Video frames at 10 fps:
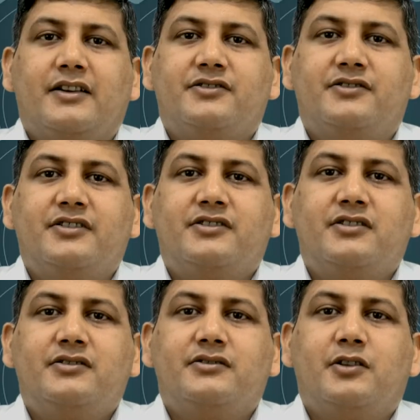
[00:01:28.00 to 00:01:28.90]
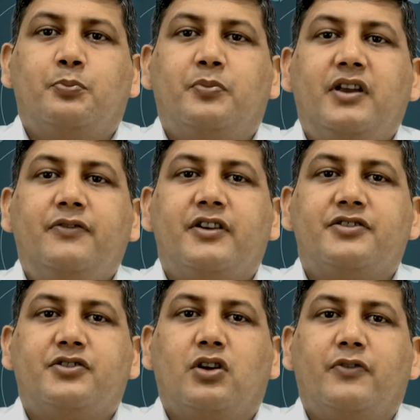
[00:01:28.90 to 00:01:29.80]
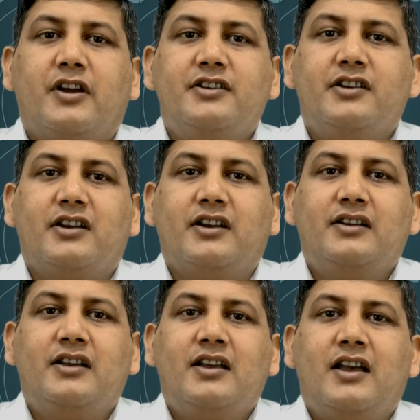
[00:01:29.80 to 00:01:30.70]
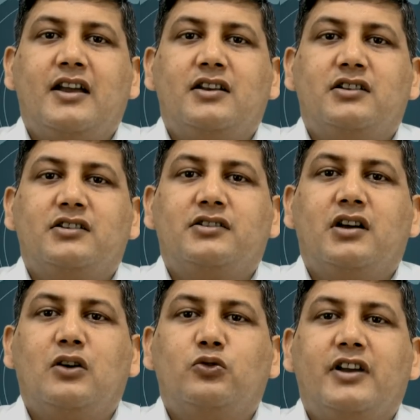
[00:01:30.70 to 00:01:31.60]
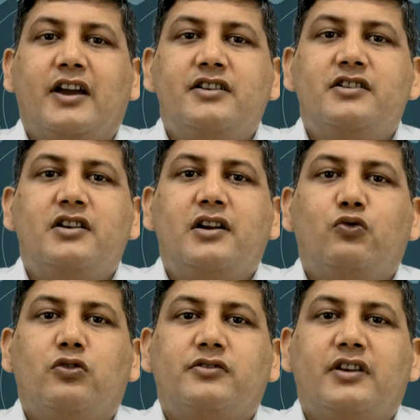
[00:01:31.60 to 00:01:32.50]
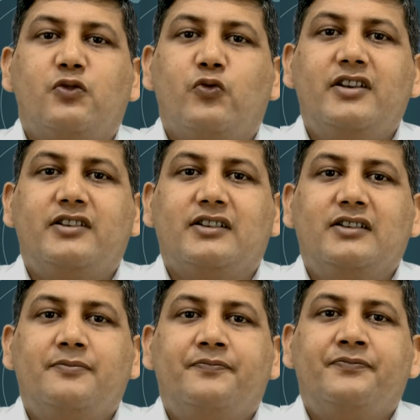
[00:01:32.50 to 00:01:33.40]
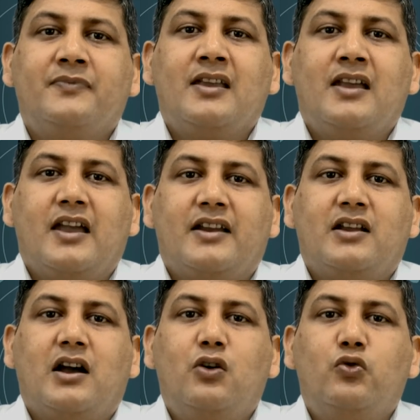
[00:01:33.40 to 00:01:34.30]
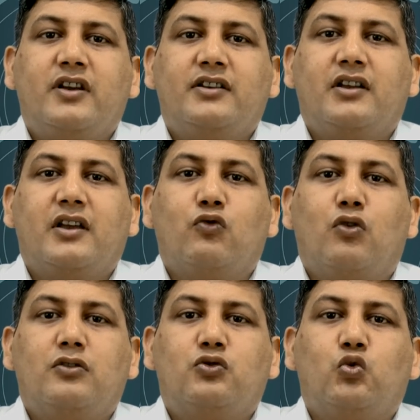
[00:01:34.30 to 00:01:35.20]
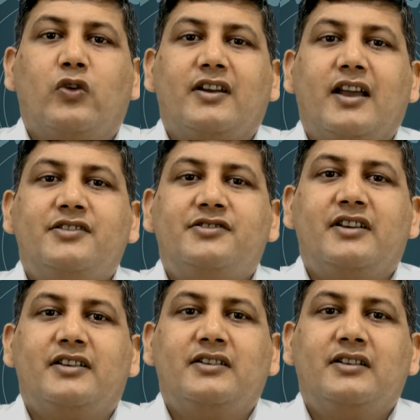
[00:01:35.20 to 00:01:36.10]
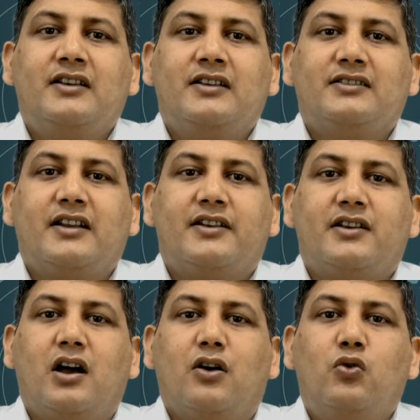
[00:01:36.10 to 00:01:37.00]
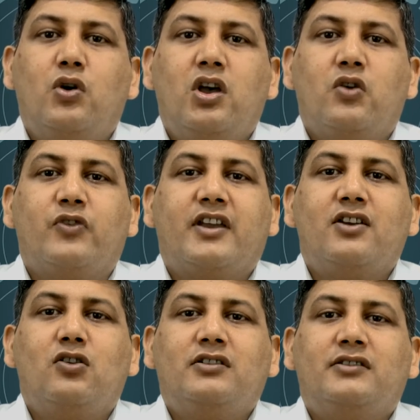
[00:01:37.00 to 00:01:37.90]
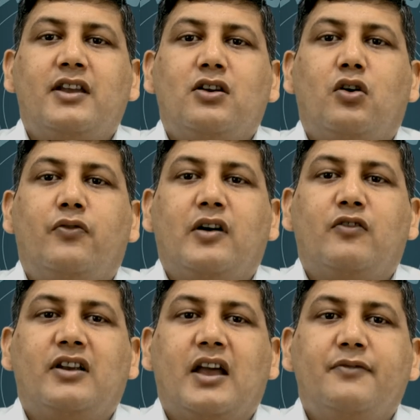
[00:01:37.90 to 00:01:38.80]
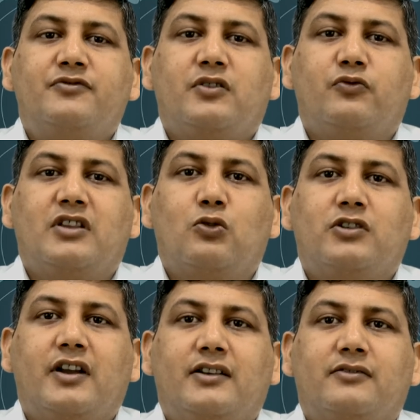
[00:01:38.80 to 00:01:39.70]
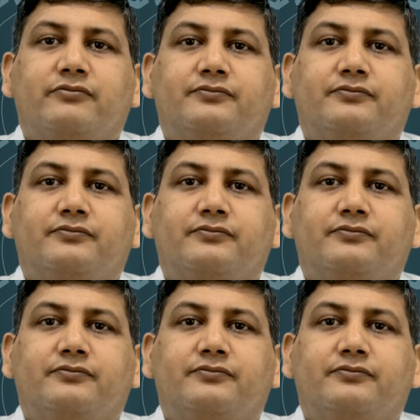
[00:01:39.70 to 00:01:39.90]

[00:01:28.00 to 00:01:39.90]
us discuss the brief history of internet and learn how the internet was invented and how it evolved to an extent that now we cannot think of our lives without it.